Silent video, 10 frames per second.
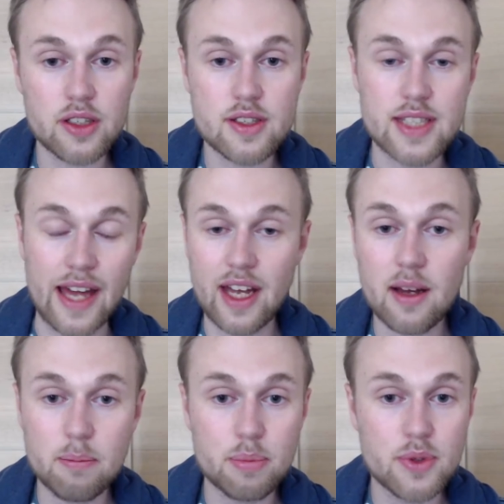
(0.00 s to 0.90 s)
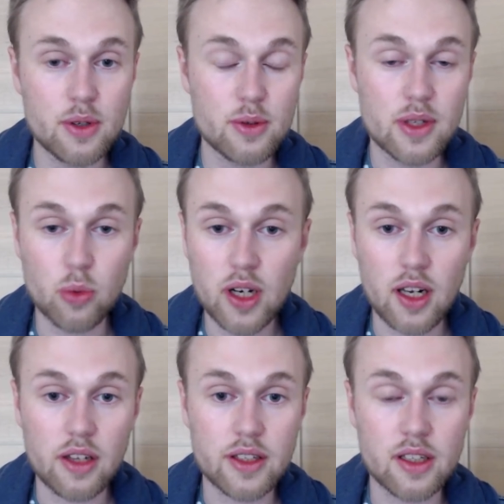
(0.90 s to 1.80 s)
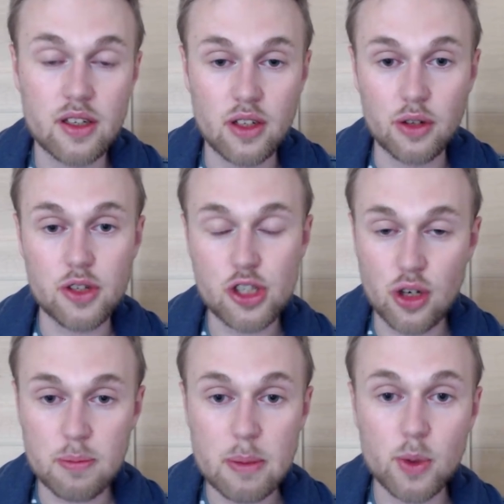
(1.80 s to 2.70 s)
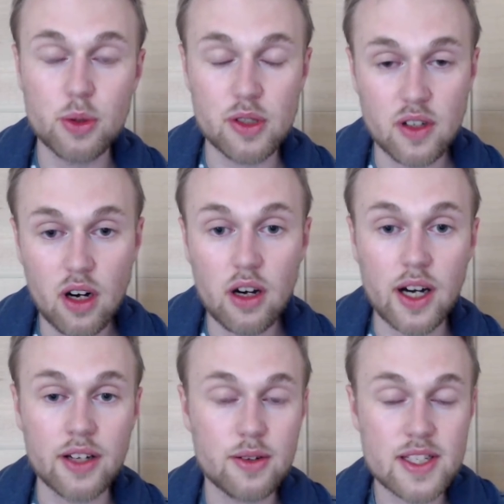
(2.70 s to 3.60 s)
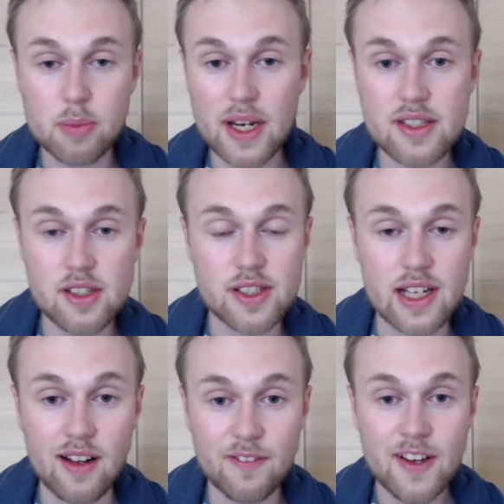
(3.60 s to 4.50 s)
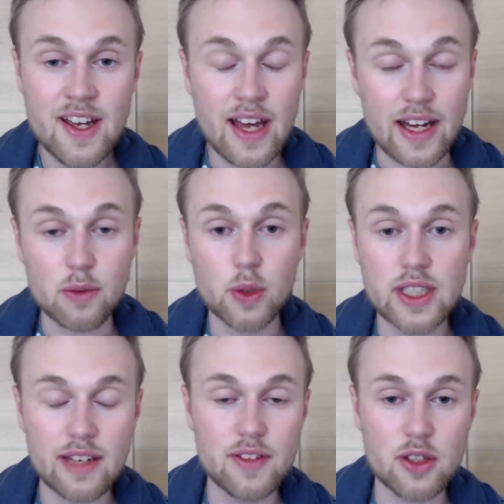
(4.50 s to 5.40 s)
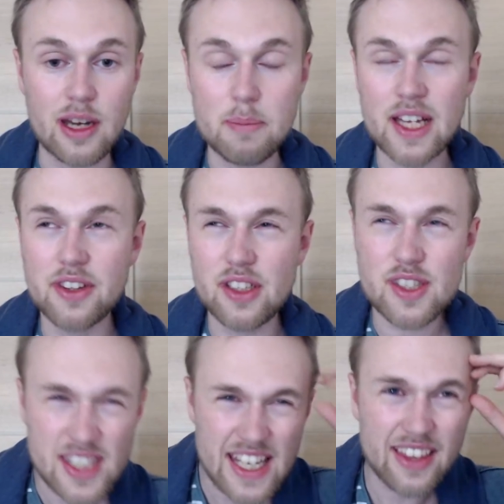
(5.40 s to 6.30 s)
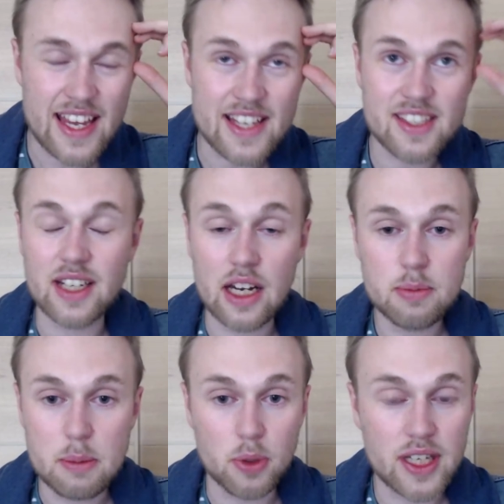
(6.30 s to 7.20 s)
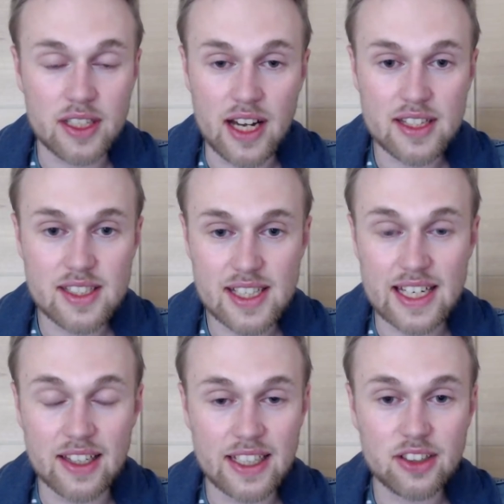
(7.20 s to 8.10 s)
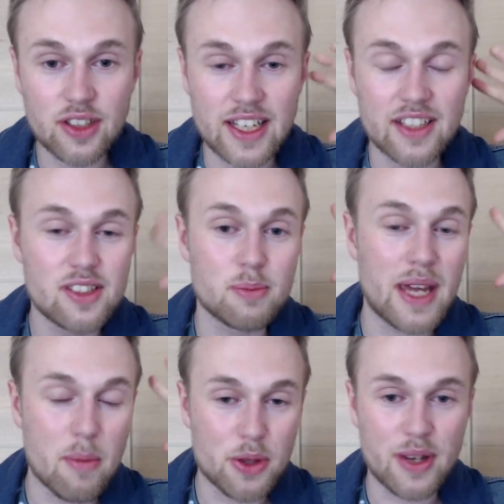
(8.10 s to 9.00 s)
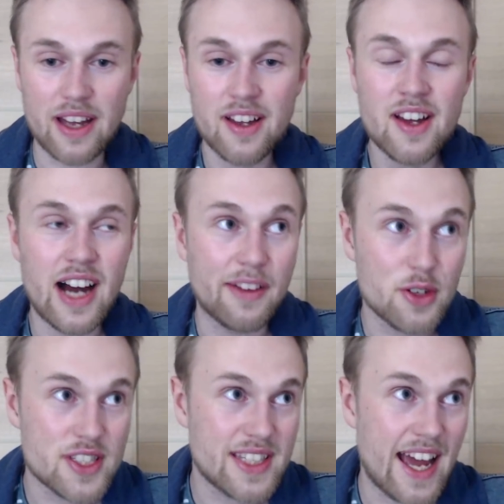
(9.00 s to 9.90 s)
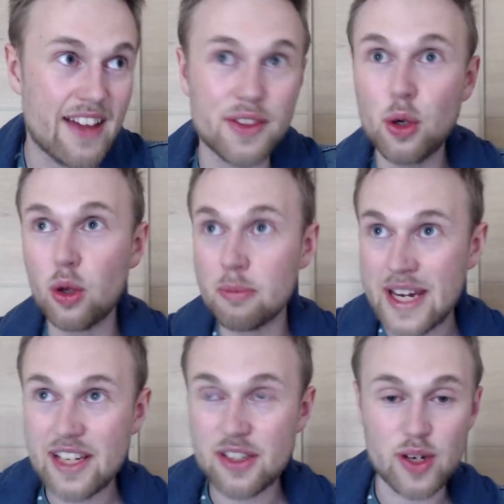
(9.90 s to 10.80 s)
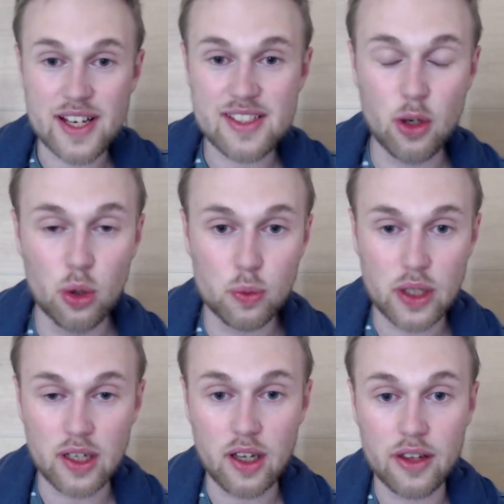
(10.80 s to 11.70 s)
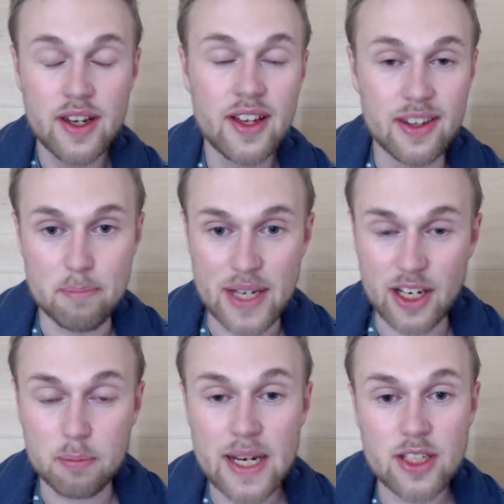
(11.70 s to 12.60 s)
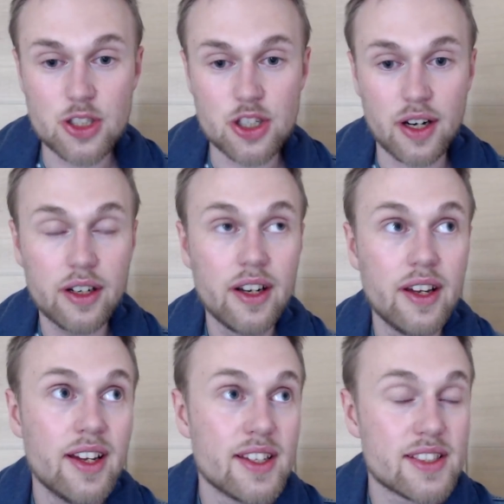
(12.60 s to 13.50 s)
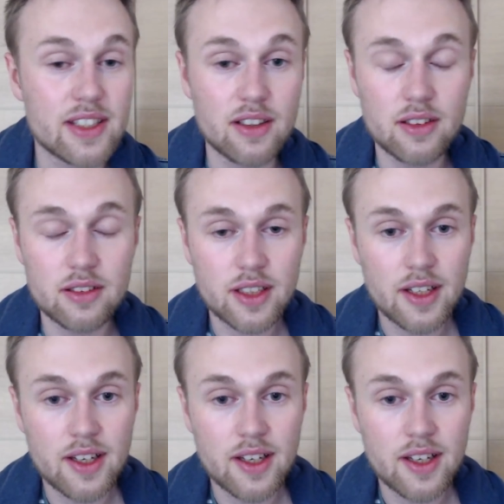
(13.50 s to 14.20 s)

to stand up to the world and you know to show people who you are and to express yourself and it will give you the ability to see things that other people cannot see literally to be able to understand the whole matrix the whole world the bigger picture so